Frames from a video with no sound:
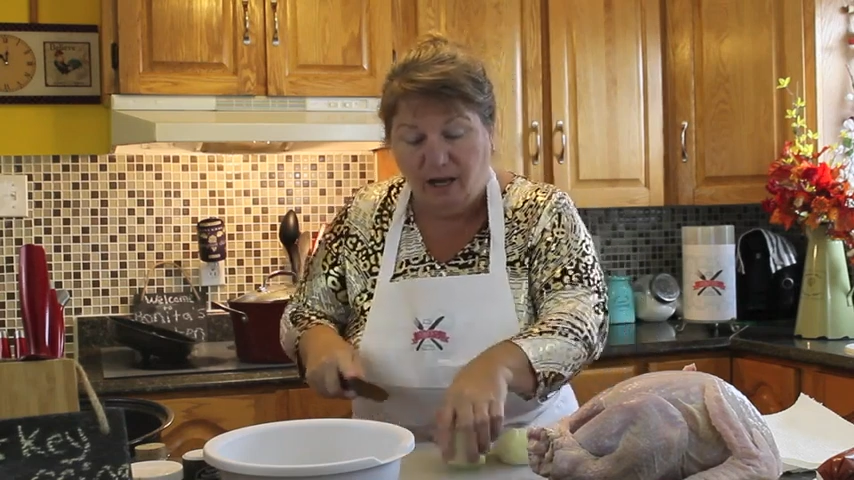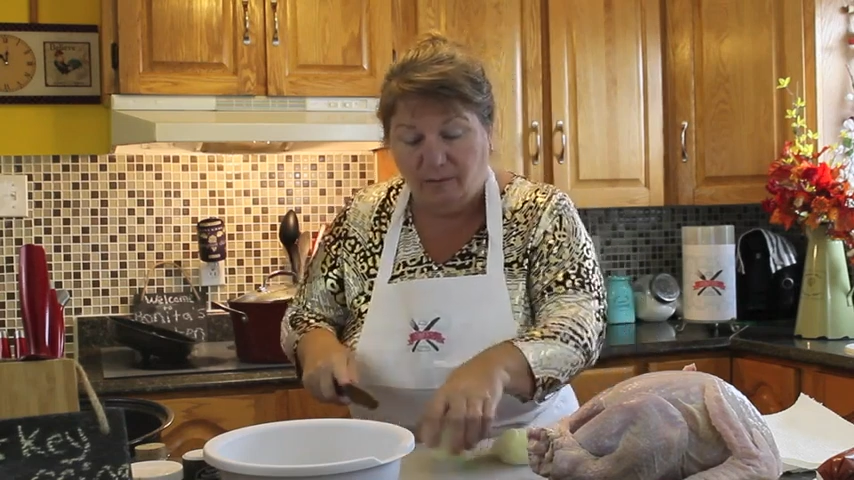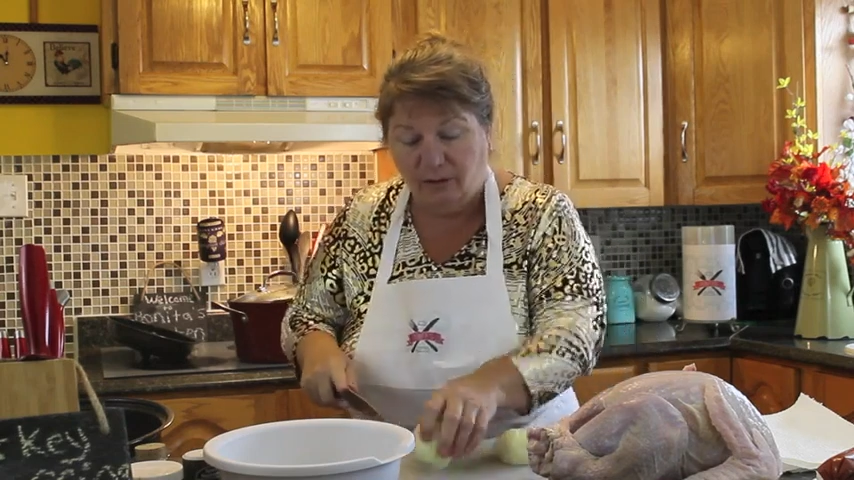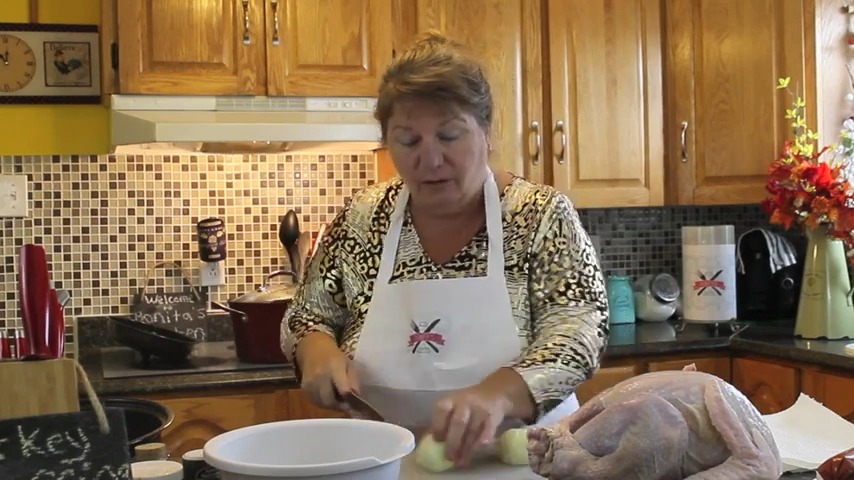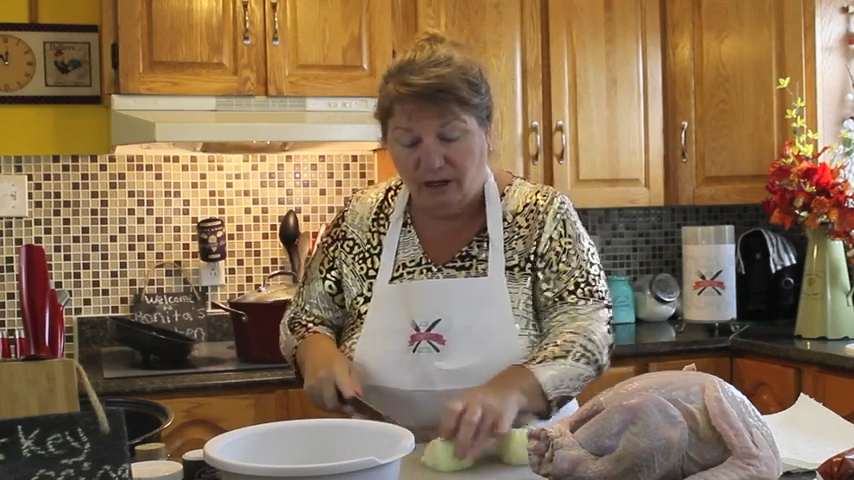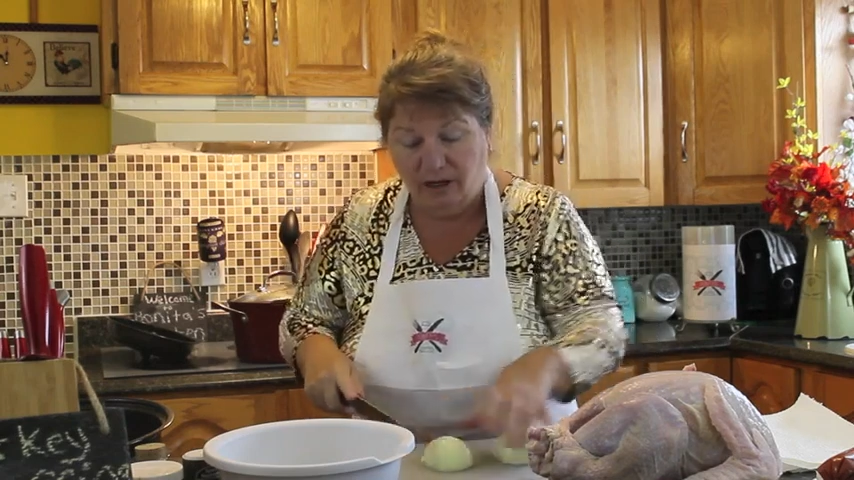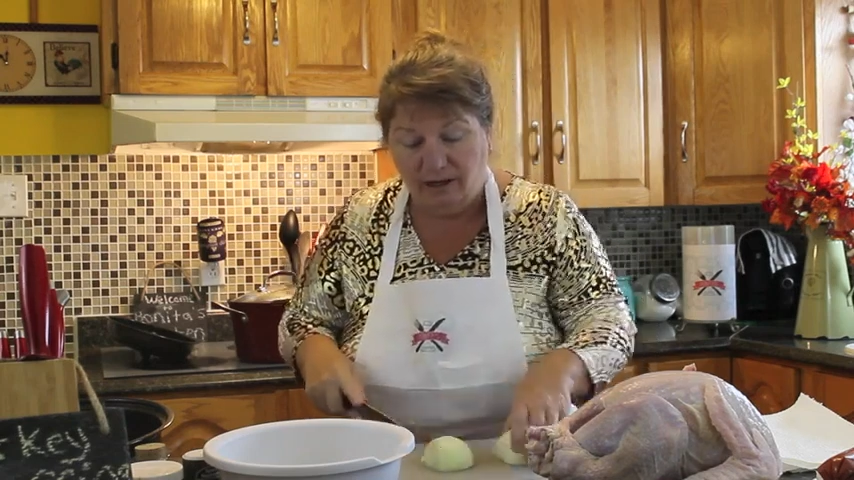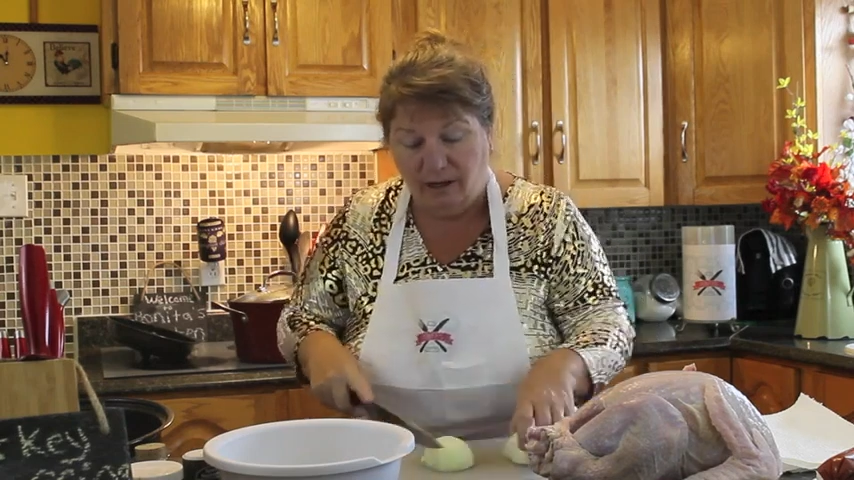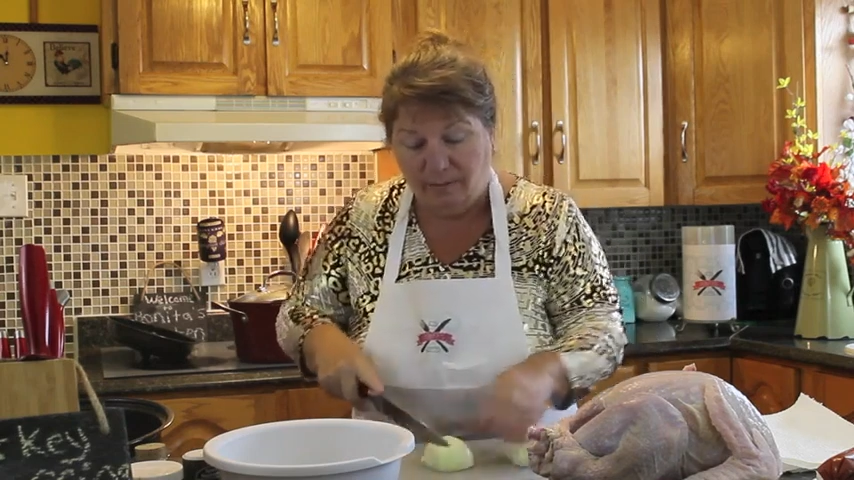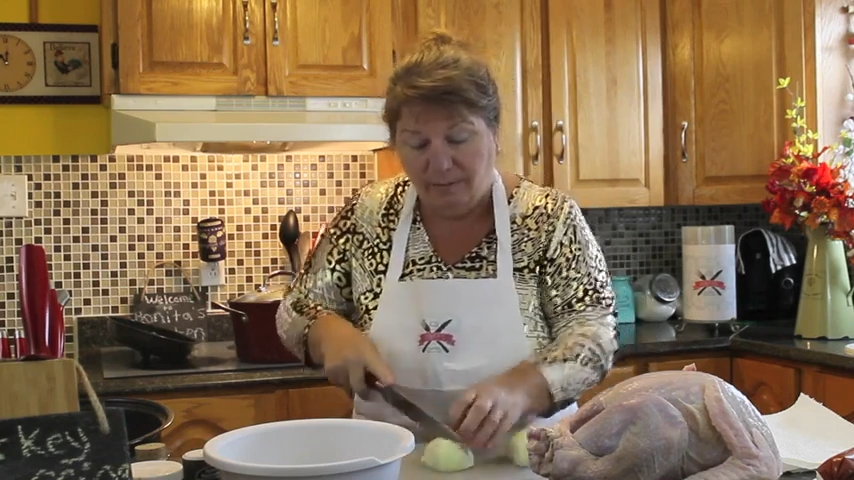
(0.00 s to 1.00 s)
I'm going to
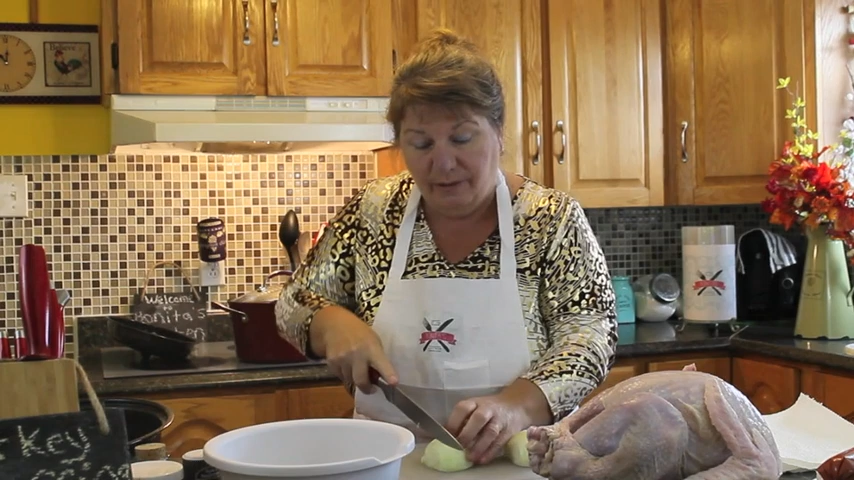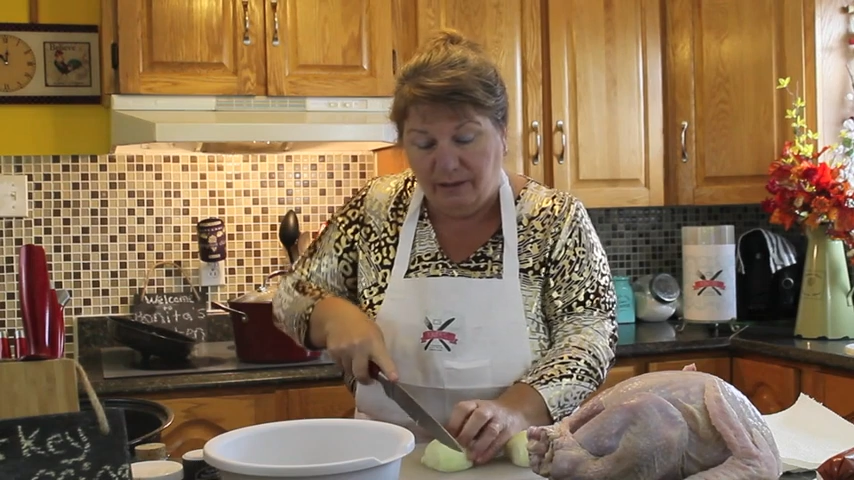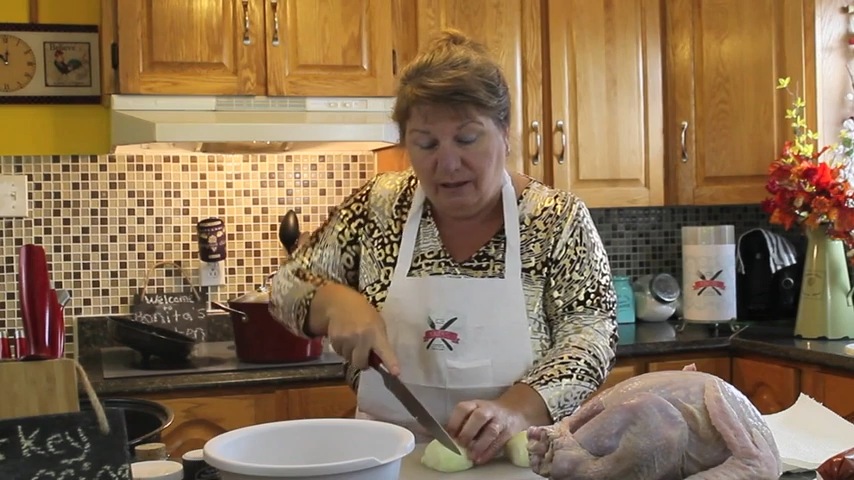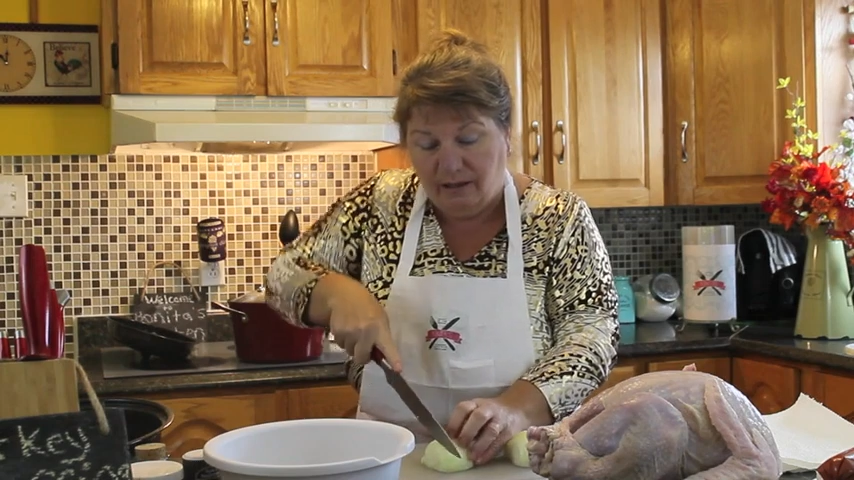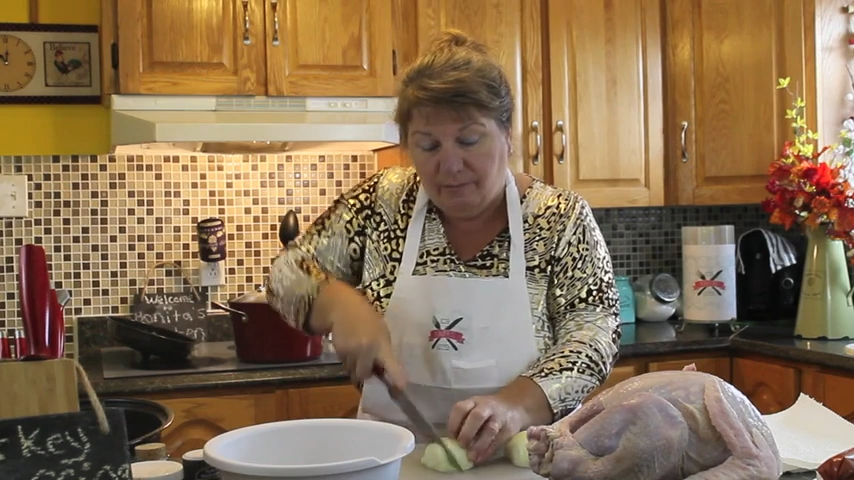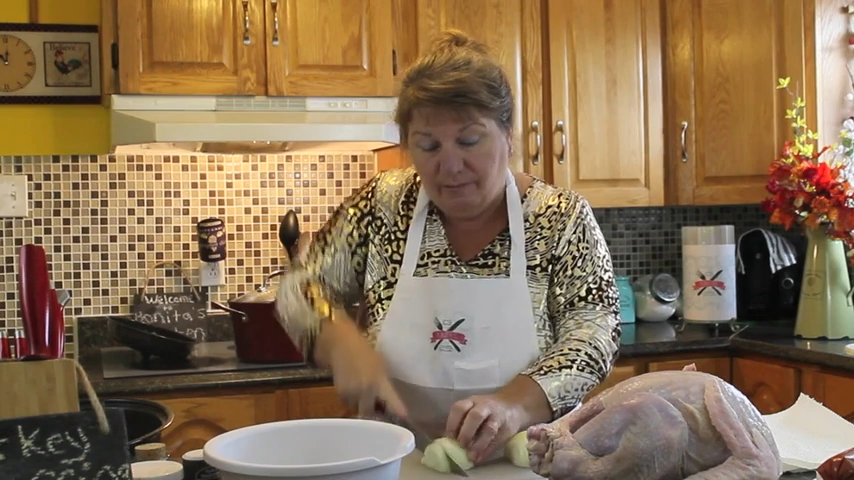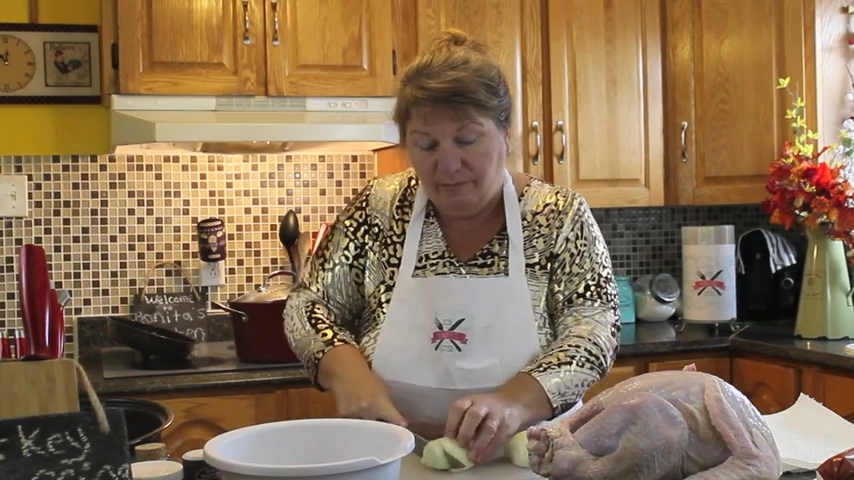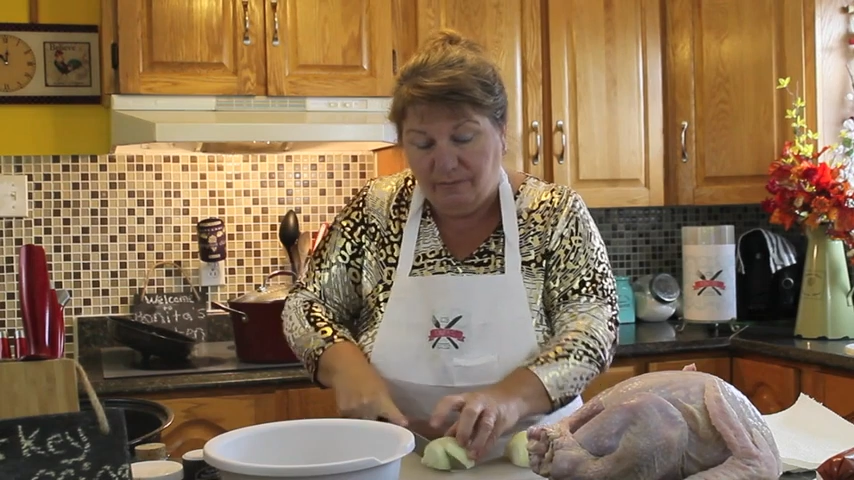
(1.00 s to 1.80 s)
cut up um,